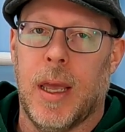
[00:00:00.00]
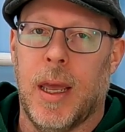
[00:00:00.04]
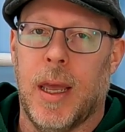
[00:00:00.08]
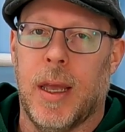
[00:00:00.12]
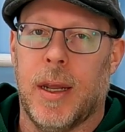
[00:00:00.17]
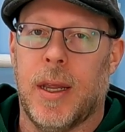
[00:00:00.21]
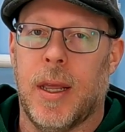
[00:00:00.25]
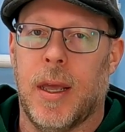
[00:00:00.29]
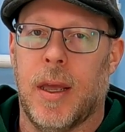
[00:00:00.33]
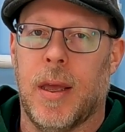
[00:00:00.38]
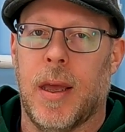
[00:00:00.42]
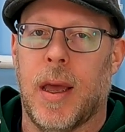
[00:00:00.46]

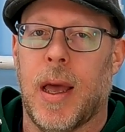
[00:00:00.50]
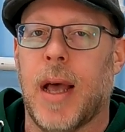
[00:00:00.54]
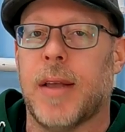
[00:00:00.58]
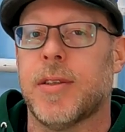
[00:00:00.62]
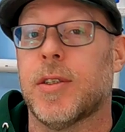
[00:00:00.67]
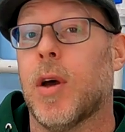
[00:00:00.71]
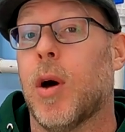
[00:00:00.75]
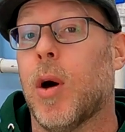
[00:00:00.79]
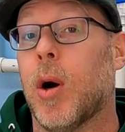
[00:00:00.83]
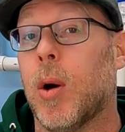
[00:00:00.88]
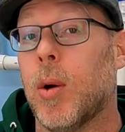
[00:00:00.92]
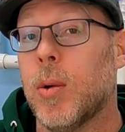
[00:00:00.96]
it
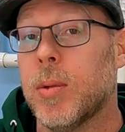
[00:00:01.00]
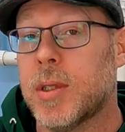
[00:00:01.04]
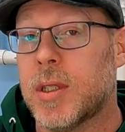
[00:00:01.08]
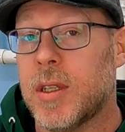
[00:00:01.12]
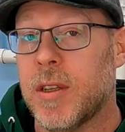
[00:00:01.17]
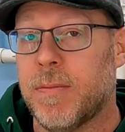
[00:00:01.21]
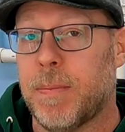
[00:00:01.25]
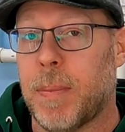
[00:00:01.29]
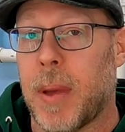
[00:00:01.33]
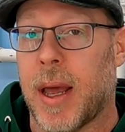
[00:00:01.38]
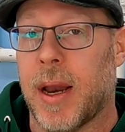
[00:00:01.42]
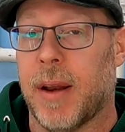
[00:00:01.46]
has a
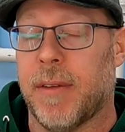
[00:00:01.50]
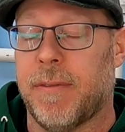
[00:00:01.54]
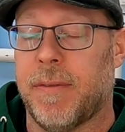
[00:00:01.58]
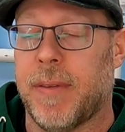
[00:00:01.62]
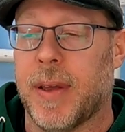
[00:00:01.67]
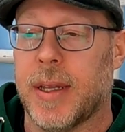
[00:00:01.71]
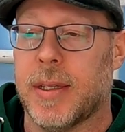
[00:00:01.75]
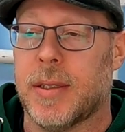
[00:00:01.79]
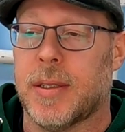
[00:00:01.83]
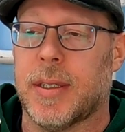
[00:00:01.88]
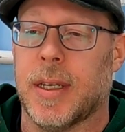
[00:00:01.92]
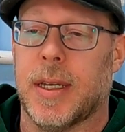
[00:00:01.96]
host of
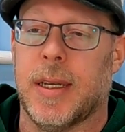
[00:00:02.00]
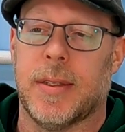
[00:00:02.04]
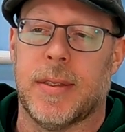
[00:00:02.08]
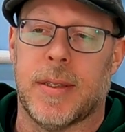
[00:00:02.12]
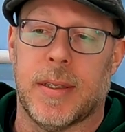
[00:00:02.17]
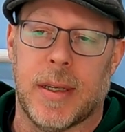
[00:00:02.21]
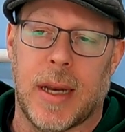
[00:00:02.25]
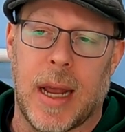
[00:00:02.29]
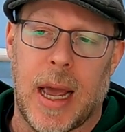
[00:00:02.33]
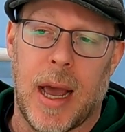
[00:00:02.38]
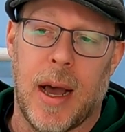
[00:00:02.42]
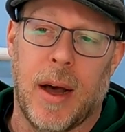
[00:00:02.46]
benefits.
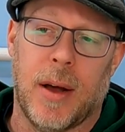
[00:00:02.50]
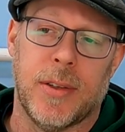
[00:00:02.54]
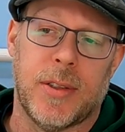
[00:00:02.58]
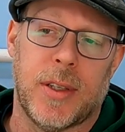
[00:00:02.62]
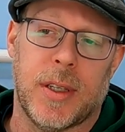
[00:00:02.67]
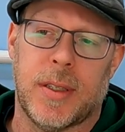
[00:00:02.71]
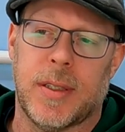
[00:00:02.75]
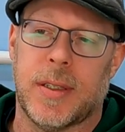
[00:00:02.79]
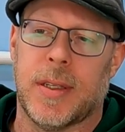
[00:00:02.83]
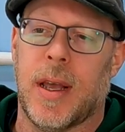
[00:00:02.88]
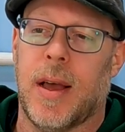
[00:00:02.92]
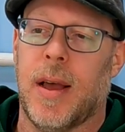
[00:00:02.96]
It's an
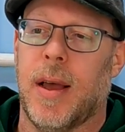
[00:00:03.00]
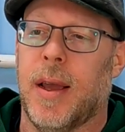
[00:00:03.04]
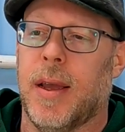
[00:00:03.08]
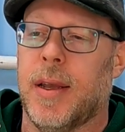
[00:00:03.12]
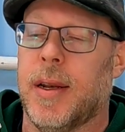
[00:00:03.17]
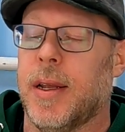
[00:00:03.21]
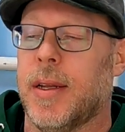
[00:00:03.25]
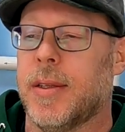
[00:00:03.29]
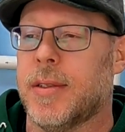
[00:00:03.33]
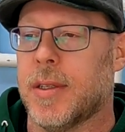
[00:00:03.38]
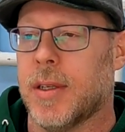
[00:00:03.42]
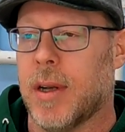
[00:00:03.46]

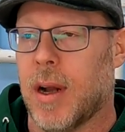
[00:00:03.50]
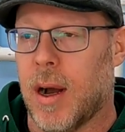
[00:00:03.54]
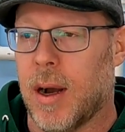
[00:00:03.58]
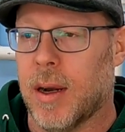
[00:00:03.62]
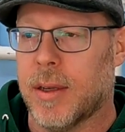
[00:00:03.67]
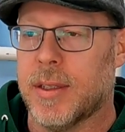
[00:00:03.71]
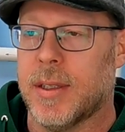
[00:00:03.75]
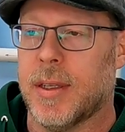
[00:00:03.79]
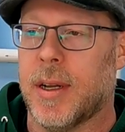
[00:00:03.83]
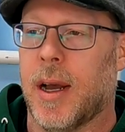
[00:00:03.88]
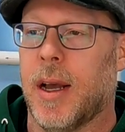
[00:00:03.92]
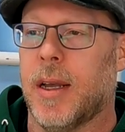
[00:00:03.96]
algicide, it's an
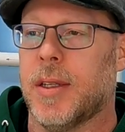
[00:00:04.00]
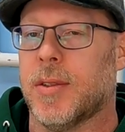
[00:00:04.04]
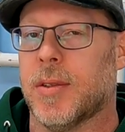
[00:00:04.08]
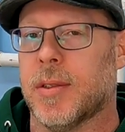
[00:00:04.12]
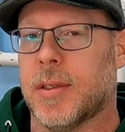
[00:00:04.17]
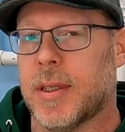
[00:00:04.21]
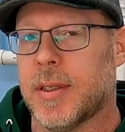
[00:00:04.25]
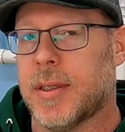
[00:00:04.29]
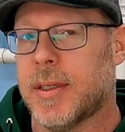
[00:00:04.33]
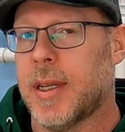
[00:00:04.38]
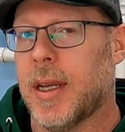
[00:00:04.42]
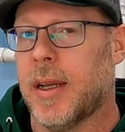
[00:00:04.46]
oxidizer,
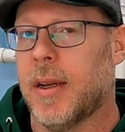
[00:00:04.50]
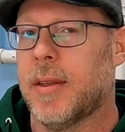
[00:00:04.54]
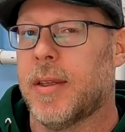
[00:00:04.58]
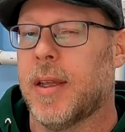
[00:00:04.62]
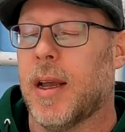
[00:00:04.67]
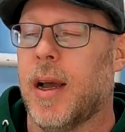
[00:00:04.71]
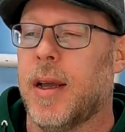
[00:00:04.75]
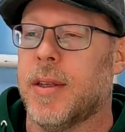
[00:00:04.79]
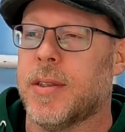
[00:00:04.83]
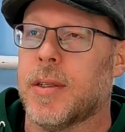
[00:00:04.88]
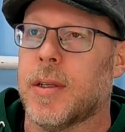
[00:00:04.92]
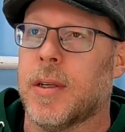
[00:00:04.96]
it's a
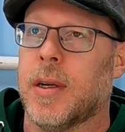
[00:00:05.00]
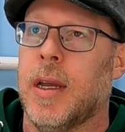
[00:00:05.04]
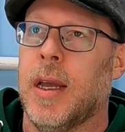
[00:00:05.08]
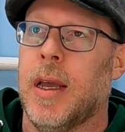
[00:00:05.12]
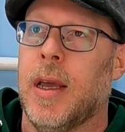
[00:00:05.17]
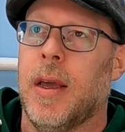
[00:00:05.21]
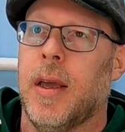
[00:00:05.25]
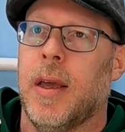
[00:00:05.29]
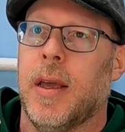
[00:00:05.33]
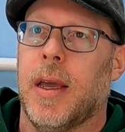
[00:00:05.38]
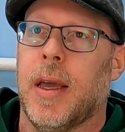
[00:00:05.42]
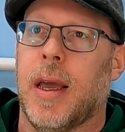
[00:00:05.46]
sanitizer.
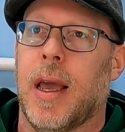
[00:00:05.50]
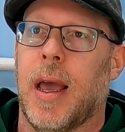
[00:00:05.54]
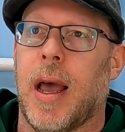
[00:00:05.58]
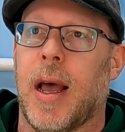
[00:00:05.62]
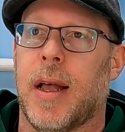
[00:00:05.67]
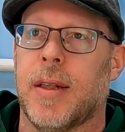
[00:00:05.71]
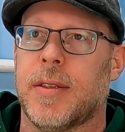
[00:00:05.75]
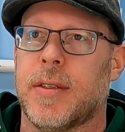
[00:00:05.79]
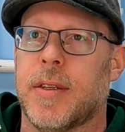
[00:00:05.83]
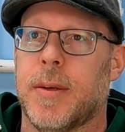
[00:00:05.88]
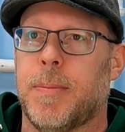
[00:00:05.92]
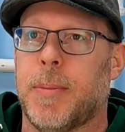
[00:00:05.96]
It
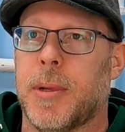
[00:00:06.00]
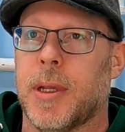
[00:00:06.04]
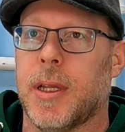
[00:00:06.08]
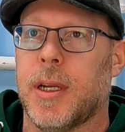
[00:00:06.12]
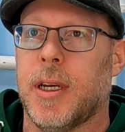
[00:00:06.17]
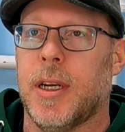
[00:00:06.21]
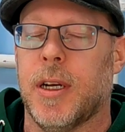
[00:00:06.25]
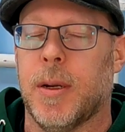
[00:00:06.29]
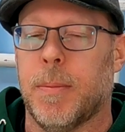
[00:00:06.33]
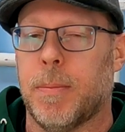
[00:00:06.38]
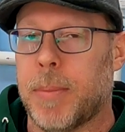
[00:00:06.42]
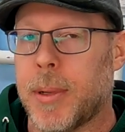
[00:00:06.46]
has the
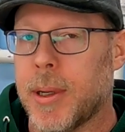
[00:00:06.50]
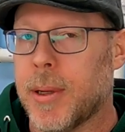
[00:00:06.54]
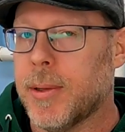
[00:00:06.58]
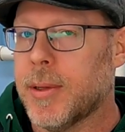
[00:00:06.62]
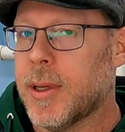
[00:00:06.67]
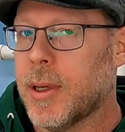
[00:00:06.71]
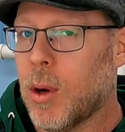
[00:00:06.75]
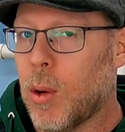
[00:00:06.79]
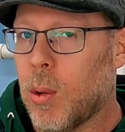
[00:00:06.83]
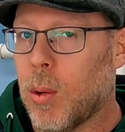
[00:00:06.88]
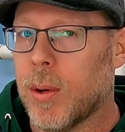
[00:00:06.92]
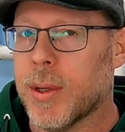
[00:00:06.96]
ability to
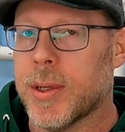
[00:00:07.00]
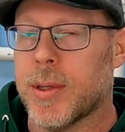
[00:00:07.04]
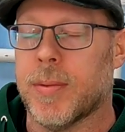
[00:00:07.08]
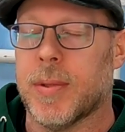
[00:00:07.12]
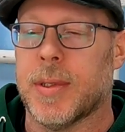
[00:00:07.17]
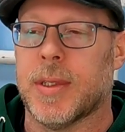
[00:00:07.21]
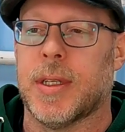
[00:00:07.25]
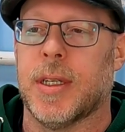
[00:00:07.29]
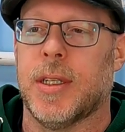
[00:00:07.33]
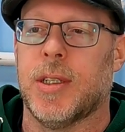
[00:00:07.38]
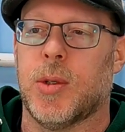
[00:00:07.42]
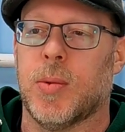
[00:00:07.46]
build and hold a
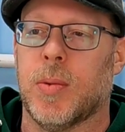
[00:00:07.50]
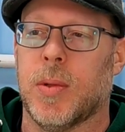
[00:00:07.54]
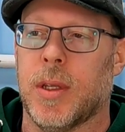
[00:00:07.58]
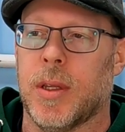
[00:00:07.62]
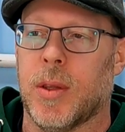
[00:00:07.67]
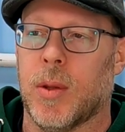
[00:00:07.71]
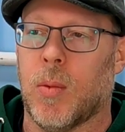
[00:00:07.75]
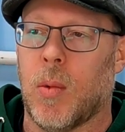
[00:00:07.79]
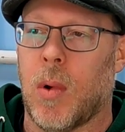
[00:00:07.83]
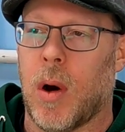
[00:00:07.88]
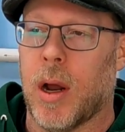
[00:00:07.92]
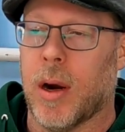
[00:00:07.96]
residual
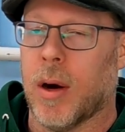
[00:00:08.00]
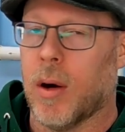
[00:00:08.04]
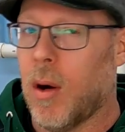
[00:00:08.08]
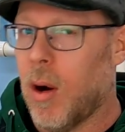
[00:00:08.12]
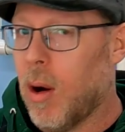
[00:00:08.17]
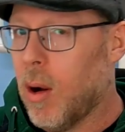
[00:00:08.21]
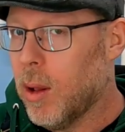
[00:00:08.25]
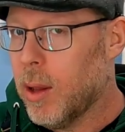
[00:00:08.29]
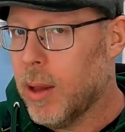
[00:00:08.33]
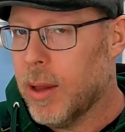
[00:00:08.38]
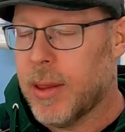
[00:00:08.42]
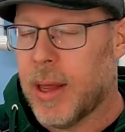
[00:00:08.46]
in the water.
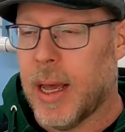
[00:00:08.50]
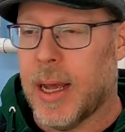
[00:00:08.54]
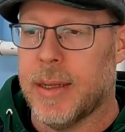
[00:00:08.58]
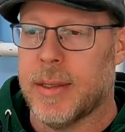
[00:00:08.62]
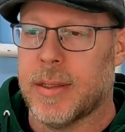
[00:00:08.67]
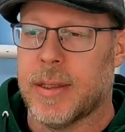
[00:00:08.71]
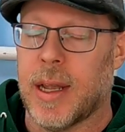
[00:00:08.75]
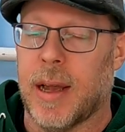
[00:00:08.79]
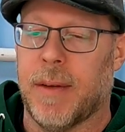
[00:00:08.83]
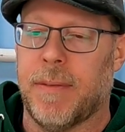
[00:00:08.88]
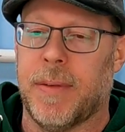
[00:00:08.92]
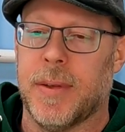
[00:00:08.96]
All of
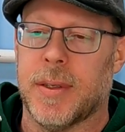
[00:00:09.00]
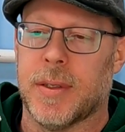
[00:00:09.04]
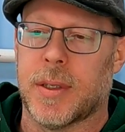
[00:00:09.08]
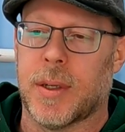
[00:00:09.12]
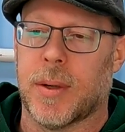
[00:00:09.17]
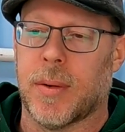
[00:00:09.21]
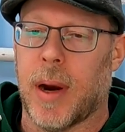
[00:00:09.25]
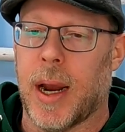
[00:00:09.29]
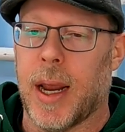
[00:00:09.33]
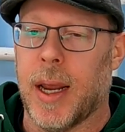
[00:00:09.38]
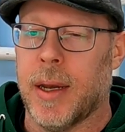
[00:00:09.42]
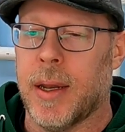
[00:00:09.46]
that stuff is
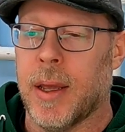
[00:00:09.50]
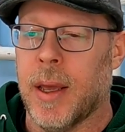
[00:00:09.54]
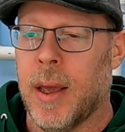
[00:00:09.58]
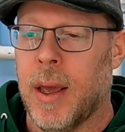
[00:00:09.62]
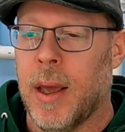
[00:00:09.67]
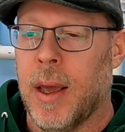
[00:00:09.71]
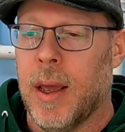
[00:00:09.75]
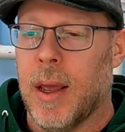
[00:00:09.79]
great.